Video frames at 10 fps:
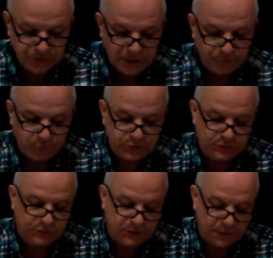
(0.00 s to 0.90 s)
John
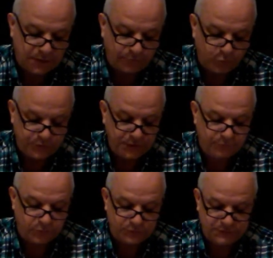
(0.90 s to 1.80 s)
verses uh,
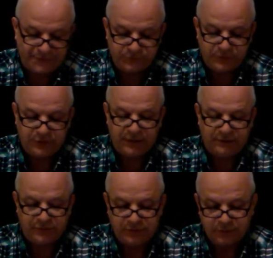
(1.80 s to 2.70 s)
14 verses 17 and
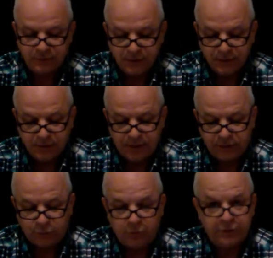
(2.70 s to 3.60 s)
18
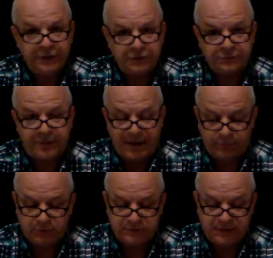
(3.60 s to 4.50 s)
in the World English
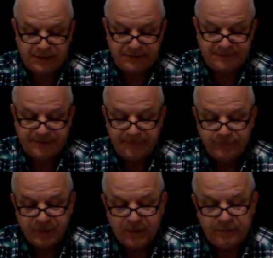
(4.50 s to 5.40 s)
Bible it says,
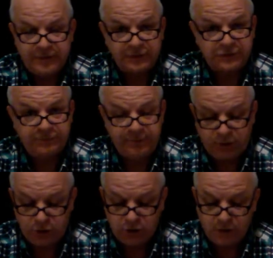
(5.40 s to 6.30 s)
"The
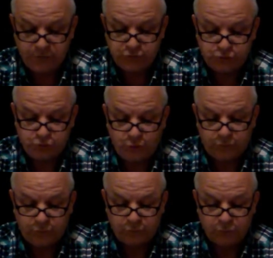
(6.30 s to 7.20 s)
Spirit of
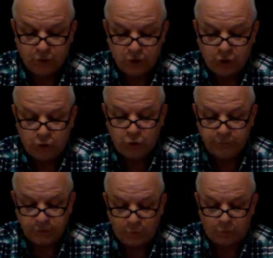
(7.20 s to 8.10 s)
Truth,
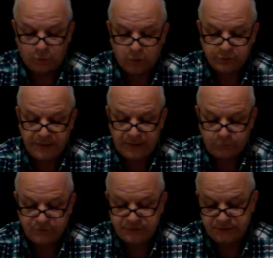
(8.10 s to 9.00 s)
whom the world
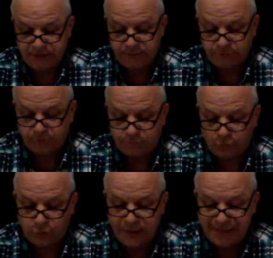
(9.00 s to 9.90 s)
can't receive,
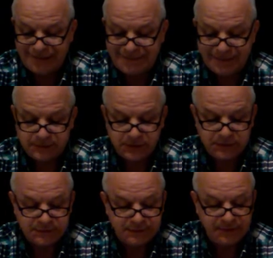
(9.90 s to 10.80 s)
for it
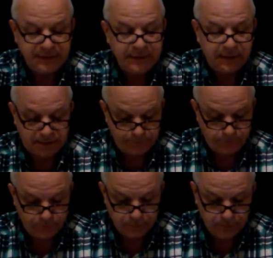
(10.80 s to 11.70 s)
doesn't see
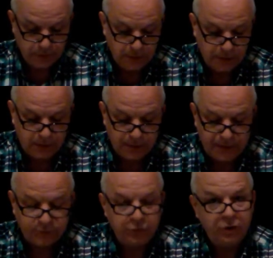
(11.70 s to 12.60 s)
him,
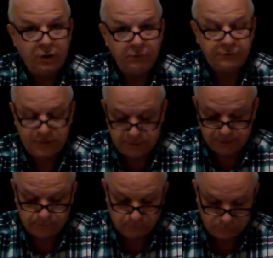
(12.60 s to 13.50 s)
neither knows
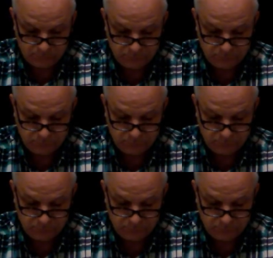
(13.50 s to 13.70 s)
him.